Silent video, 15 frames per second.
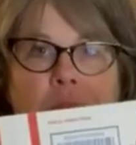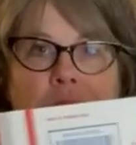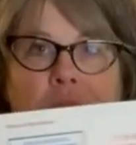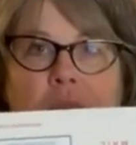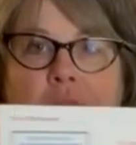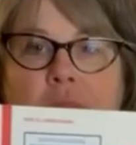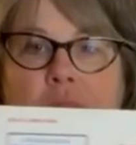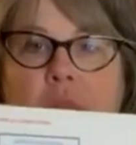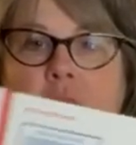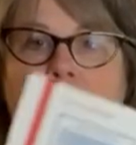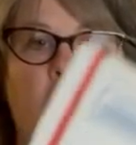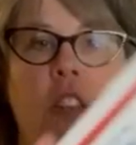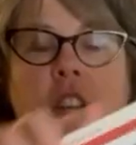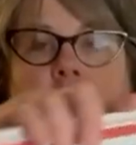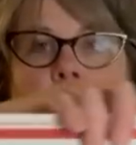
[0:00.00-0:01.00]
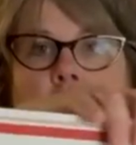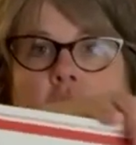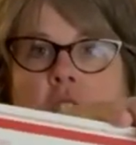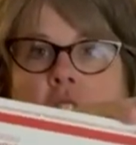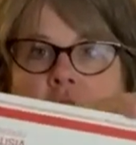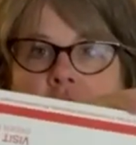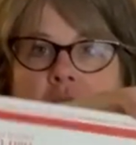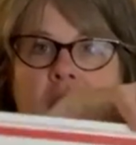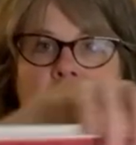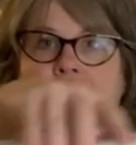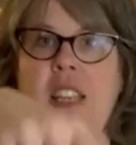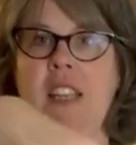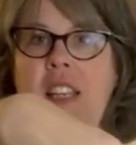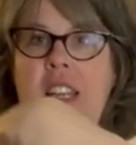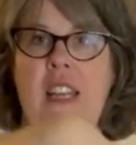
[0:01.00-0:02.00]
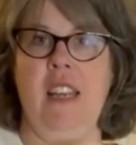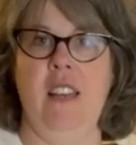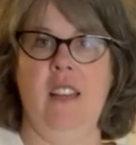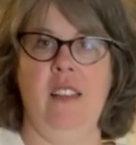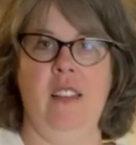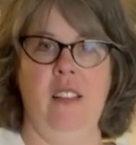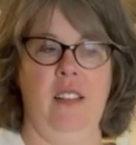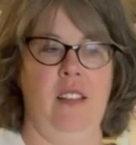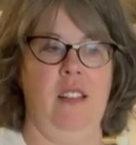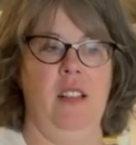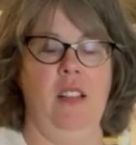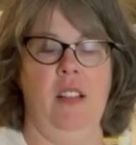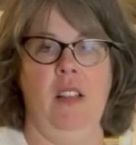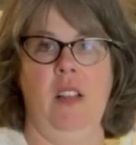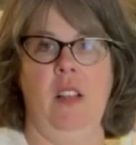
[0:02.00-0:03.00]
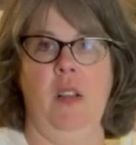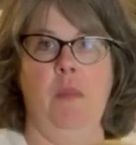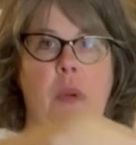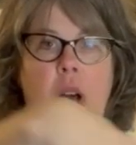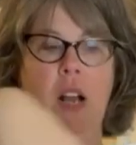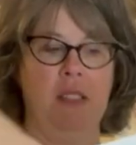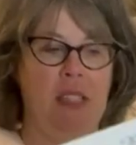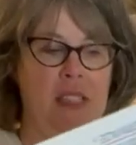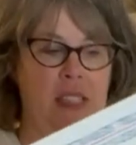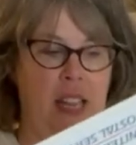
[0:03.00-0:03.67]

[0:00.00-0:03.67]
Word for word: you know, long, skinny boxes